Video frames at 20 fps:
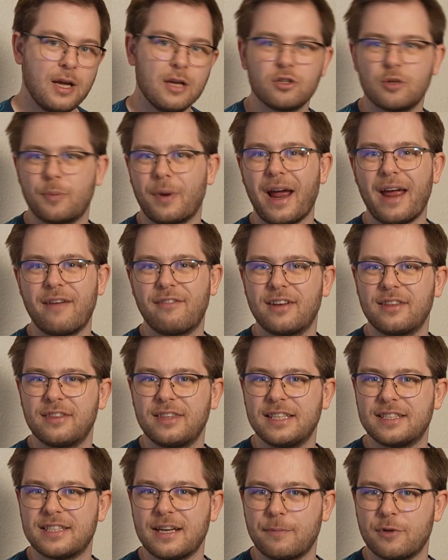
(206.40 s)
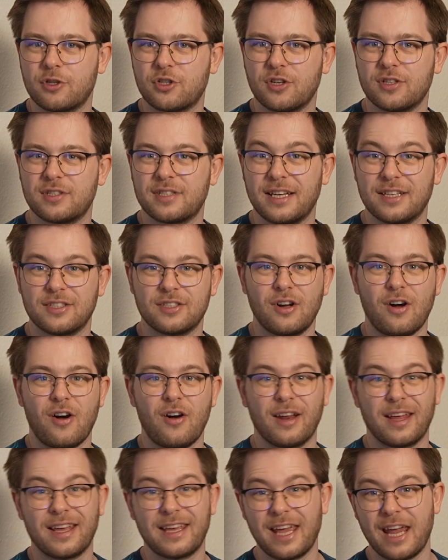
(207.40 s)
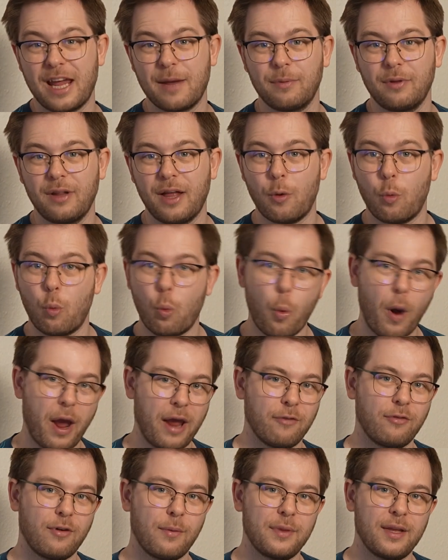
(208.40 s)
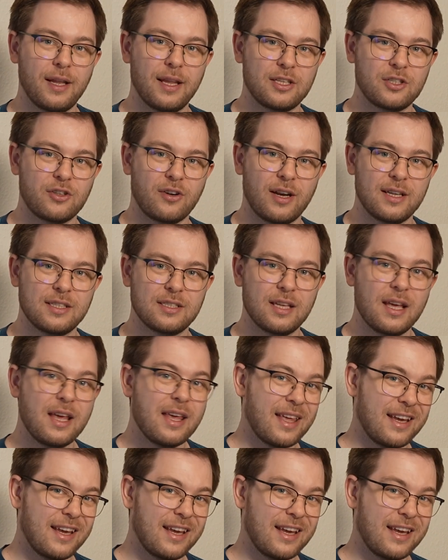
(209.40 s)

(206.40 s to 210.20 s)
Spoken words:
So by having the temperature sensor on a cable away from the electronics